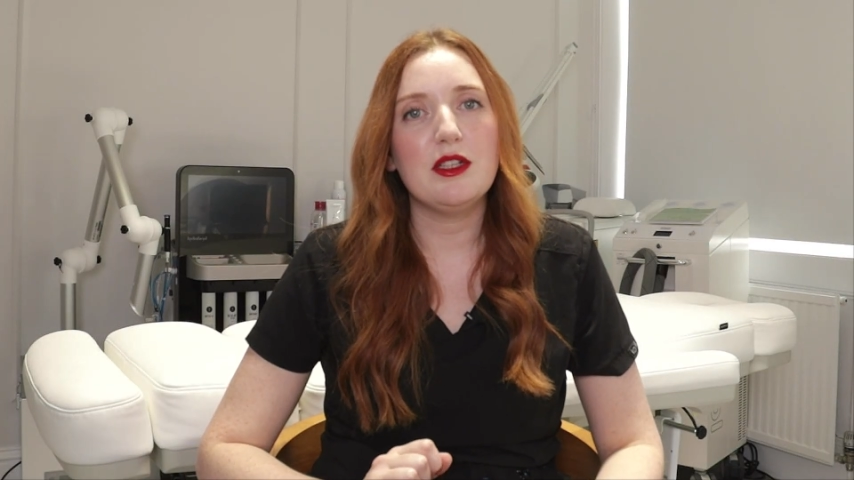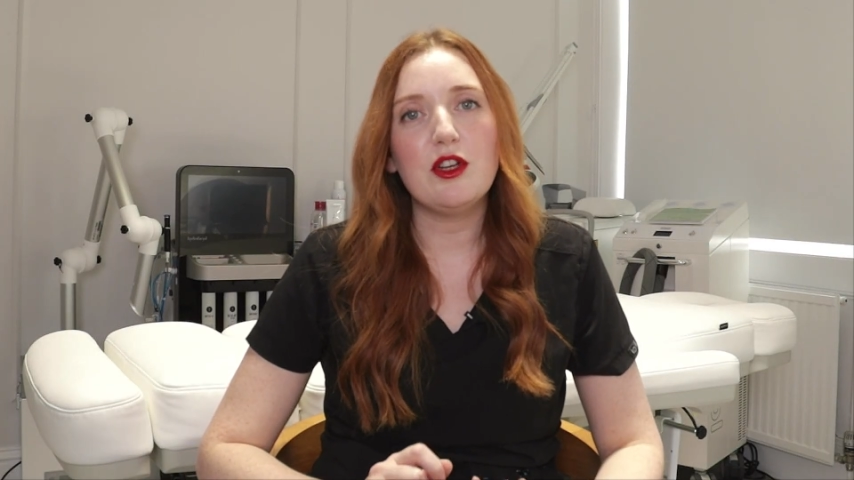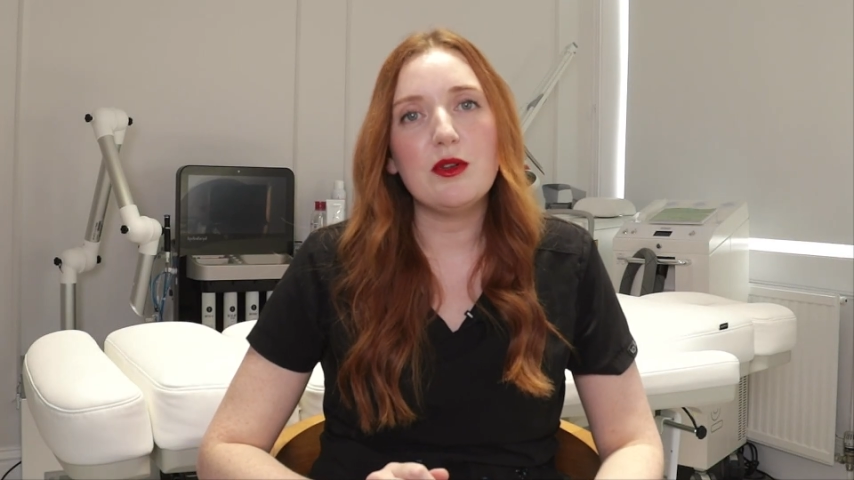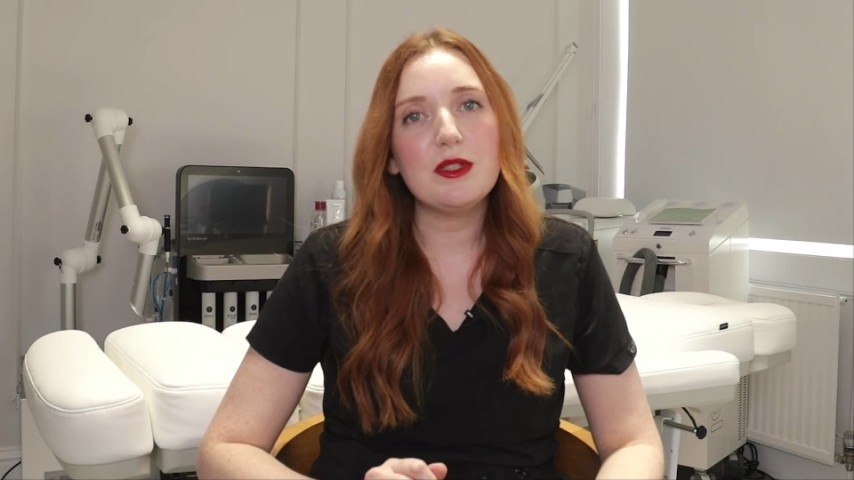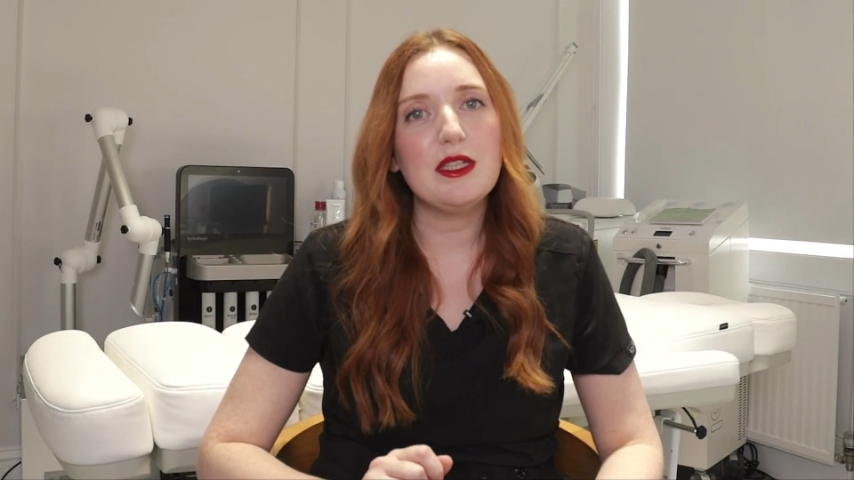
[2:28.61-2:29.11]

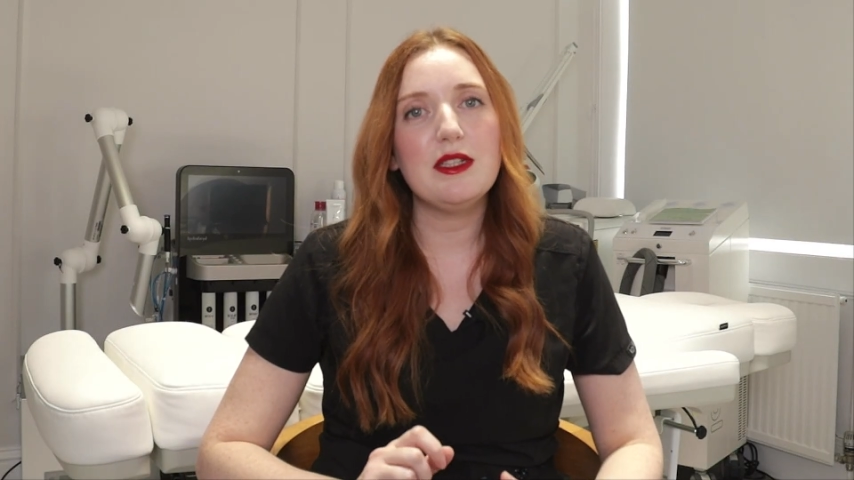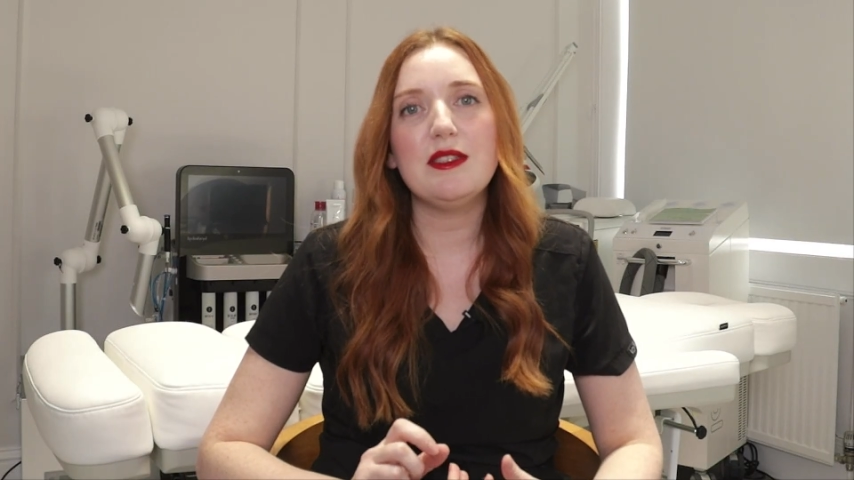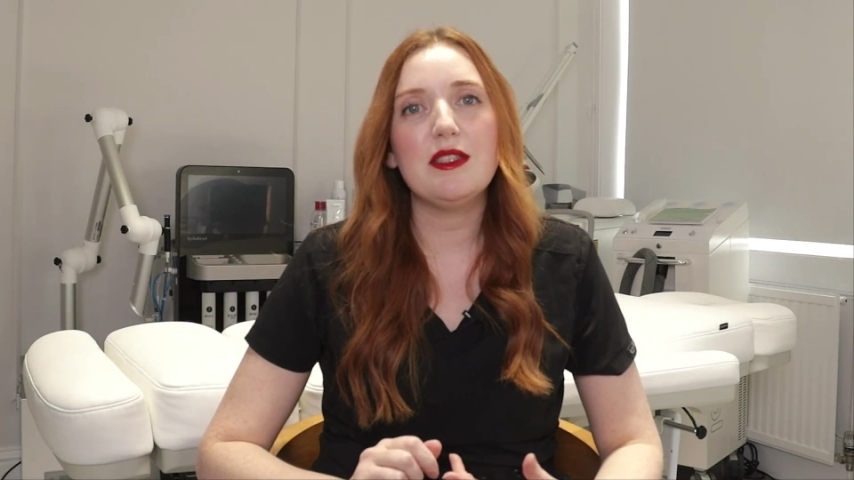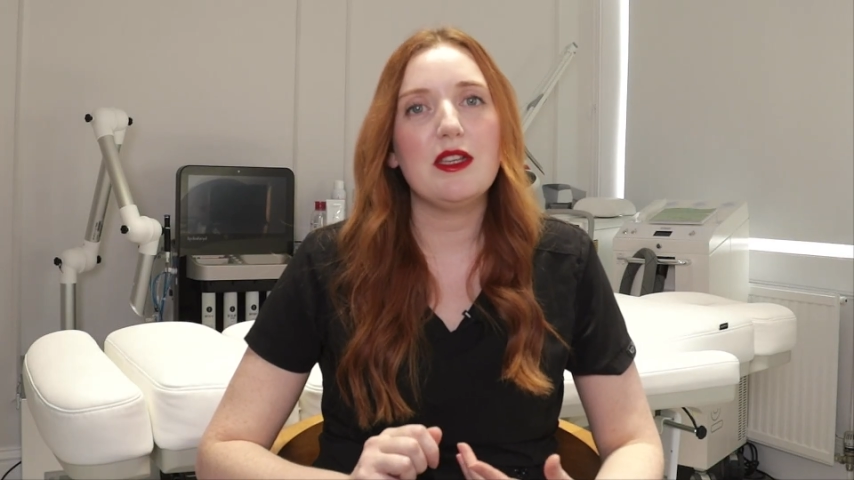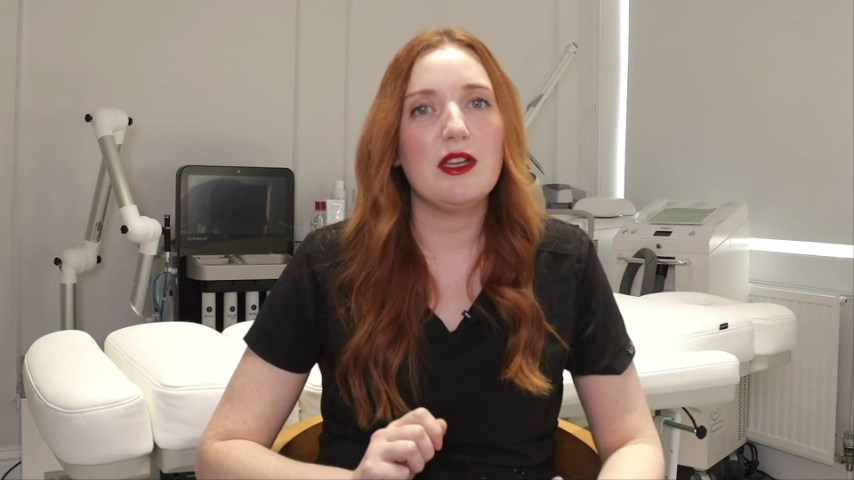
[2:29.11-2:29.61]

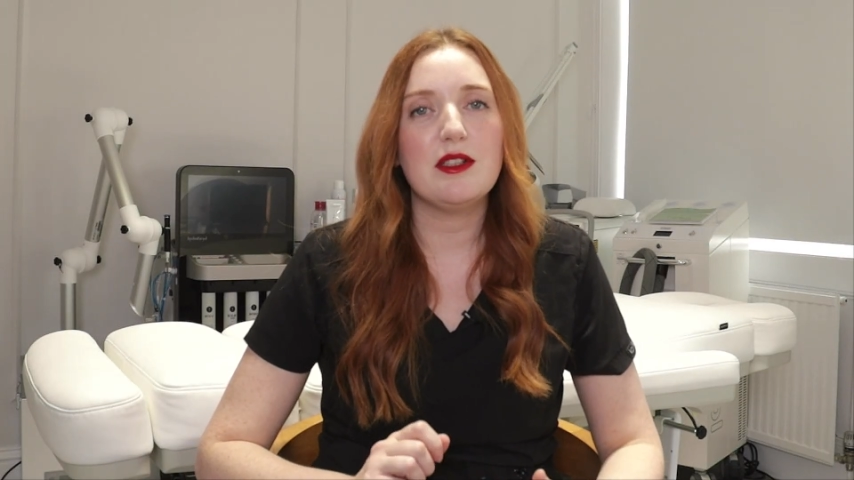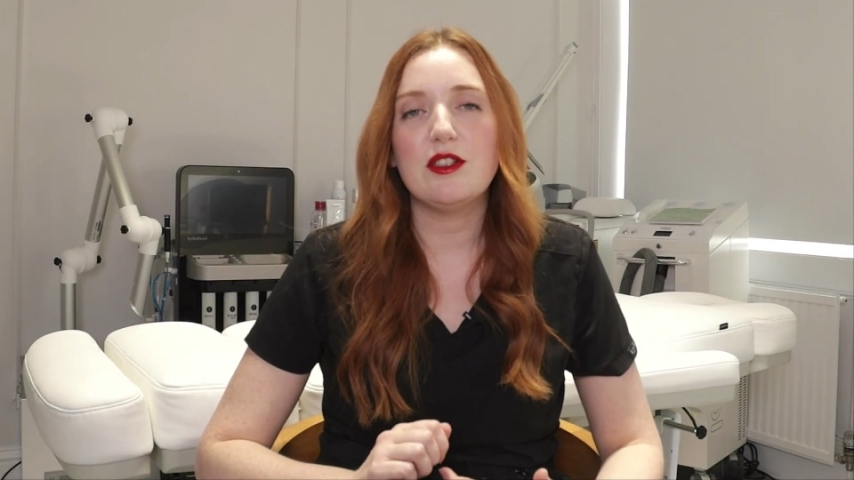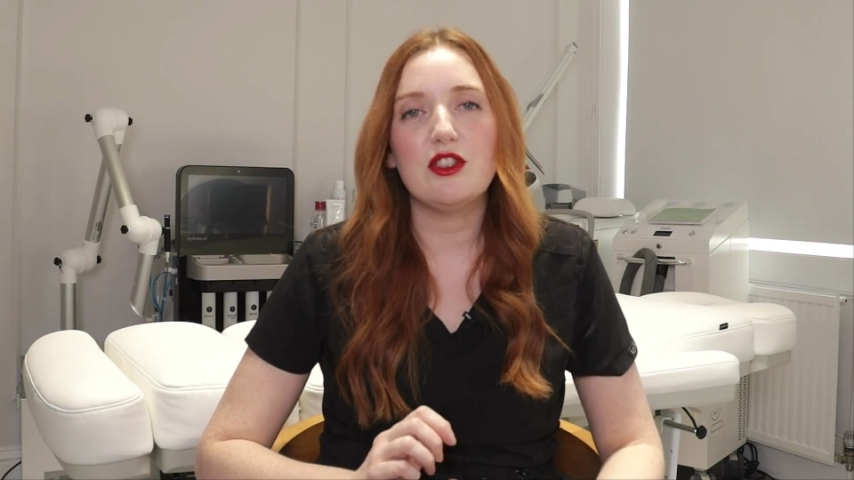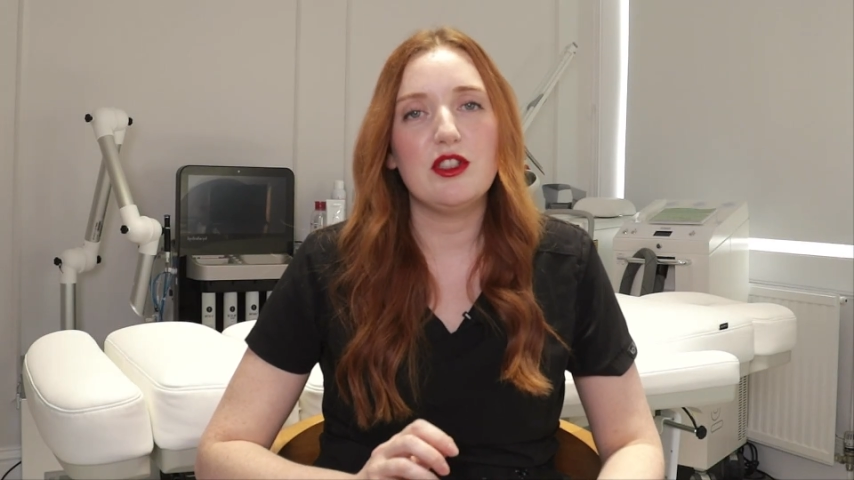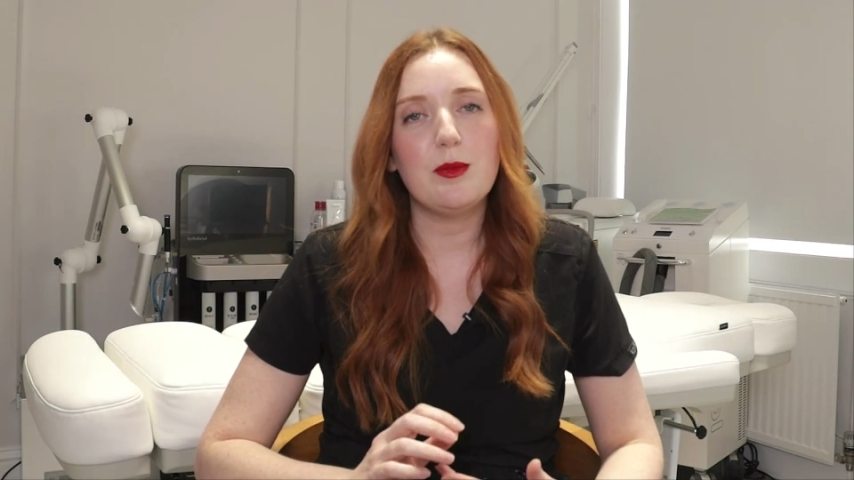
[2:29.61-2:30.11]
toxins such as